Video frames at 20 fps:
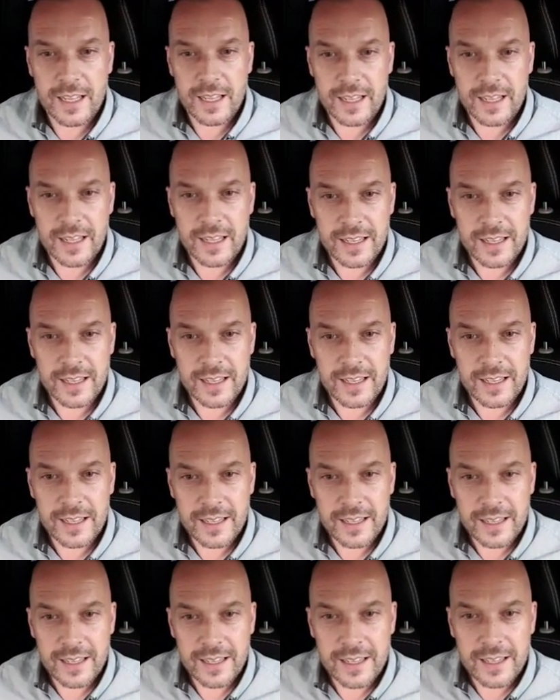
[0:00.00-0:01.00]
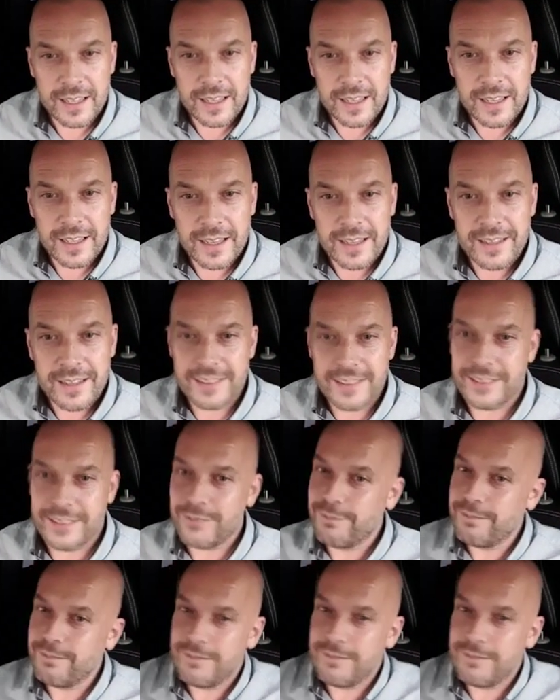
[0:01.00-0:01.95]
Nobody speaks.